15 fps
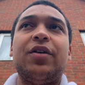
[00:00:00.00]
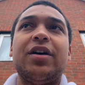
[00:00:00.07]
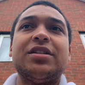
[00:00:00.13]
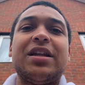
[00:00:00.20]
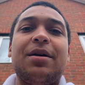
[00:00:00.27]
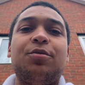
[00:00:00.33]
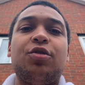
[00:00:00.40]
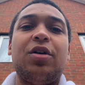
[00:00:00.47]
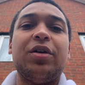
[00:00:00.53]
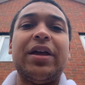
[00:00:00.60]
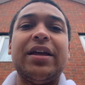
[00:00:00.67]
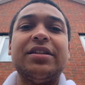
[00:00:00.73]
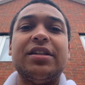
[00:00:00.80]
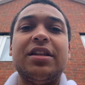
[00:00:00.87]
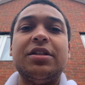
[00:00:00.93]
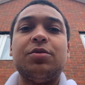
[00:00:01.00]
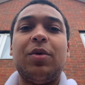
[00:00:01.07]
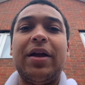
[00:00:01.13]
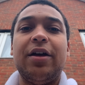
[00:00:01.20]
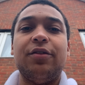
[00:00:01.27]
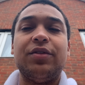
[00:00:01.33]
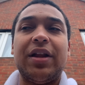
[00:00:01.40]
time around getting to this
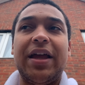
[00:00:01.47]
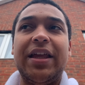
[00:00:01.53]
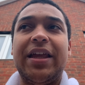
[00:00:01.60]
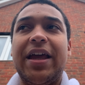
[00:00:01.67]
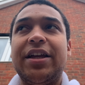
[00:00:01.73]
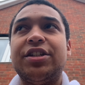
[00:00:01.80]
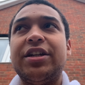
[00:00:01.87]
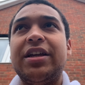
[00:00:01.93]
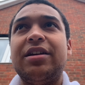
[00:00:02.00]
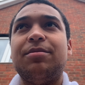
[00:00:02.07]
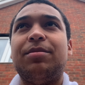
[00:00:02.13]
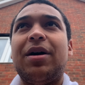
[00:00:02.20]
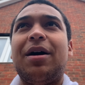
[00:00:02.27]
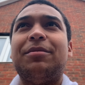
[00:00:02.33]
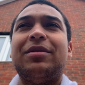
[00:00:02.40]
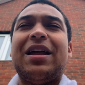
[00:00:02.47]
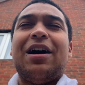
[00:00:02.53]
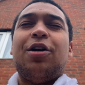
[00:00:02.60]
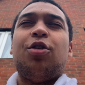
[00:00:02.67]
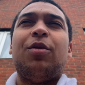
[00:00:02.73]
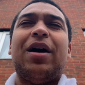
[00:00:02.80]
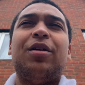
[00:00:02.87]
weight of 90 kg. But I'm
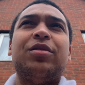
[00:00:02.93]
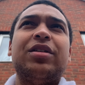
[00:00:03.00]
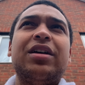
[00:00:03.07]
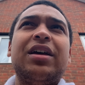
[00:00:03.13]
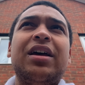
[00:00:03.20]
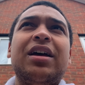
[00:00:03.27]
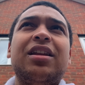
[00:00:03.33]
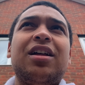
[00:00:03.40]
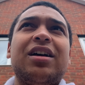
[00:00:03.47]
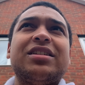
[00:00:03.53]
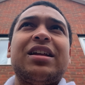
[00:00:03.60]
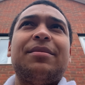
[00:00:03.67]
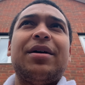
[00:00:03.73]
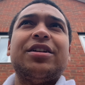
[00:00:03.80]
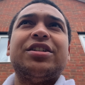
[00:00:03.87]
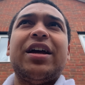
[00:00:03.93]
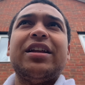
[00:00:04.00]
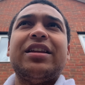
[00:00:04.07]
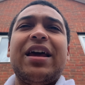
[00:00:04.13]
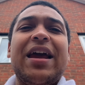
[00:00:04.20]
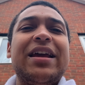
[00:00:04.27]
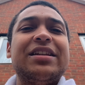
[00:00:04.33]
now around, last time I
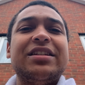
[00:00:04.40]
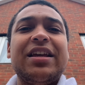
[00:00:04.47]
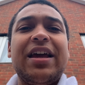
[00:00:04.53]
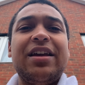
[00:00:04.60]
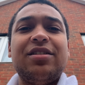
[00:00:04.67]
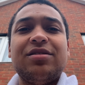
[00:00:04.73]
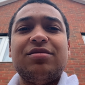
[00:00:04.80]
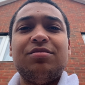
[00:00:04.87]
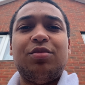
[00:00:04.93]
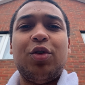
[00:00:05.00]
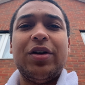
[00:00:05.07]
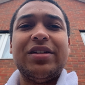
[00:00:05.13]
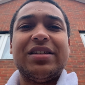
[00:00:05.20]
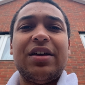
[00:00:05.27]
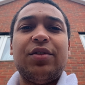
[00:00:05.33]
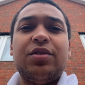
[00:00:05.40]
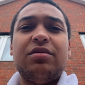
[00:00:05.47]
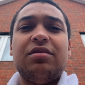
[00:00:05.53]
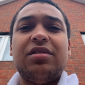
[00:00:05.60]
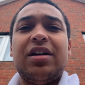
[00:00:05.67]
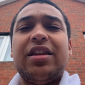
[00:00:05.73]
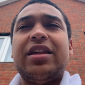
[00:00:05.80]
checked, 88.7,
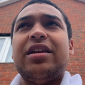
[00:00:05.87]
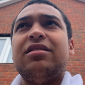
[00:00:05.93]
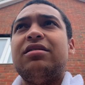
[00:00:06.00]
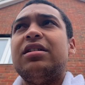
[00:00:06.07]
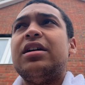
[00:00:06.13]
I think.